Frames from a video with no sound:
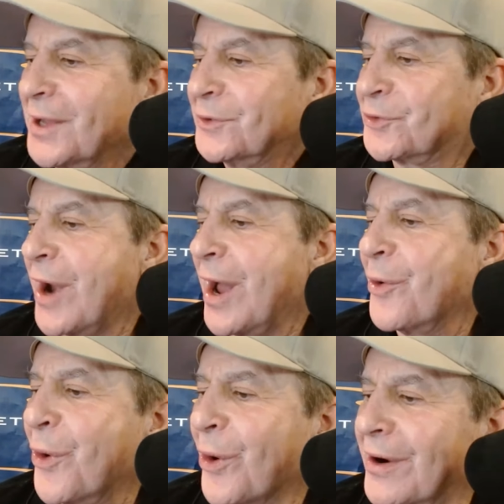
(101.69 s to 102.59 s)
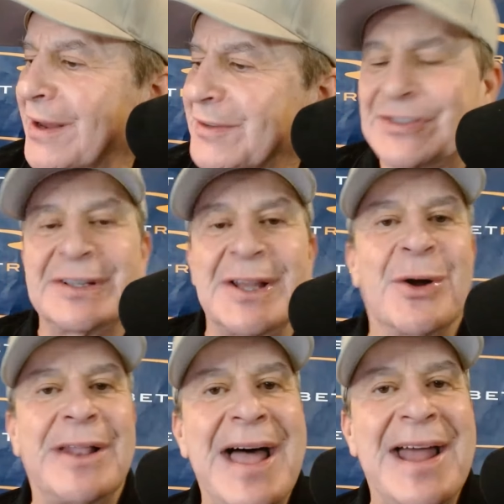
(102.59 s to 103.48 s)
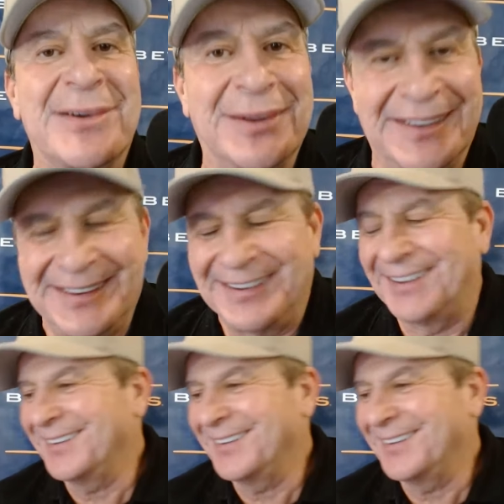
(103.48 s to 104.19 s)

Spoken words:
Traore is slow laterally.